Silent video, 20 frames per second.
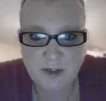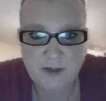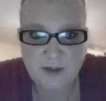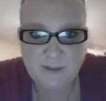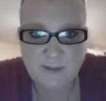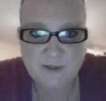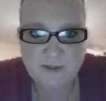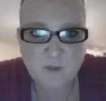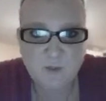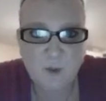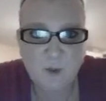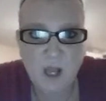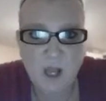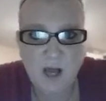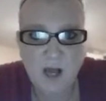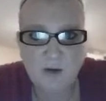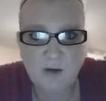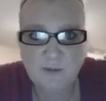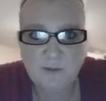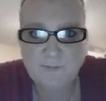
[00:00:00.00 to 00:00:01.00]
as
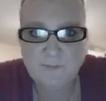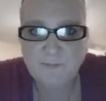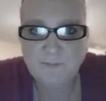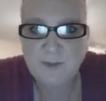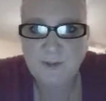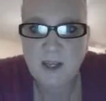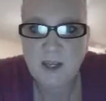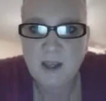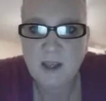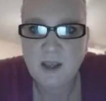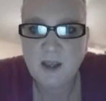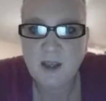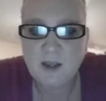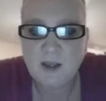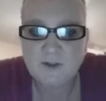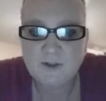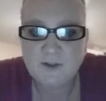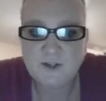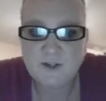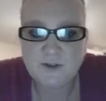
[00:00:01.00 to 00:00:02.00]
well.
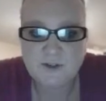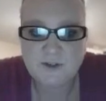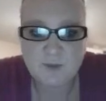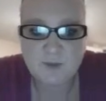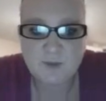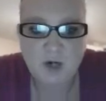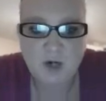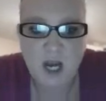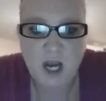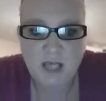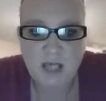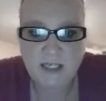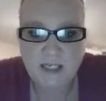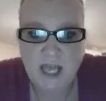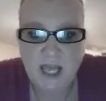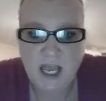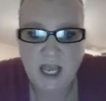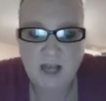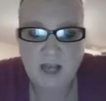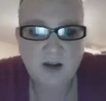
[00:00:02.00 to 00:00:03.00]
So some
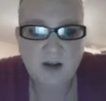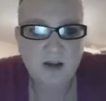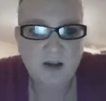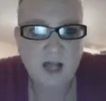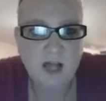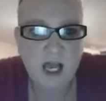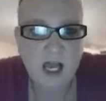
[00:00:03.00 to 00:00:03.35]
crocodile